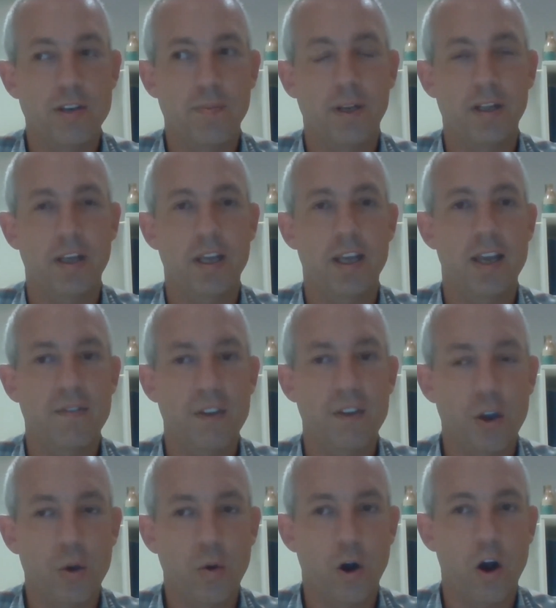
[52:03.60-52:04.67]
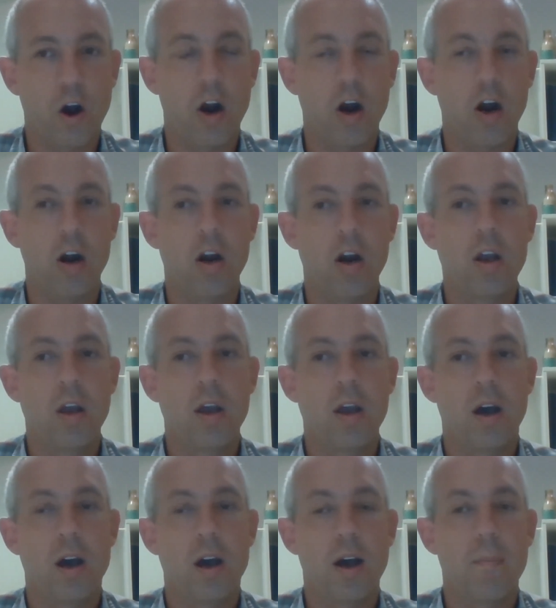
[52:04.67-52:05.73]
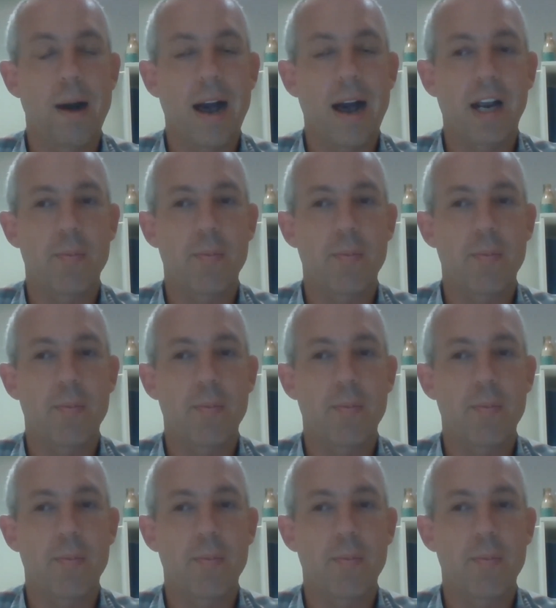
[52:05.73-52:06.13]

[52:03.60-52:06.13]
typically if you are buying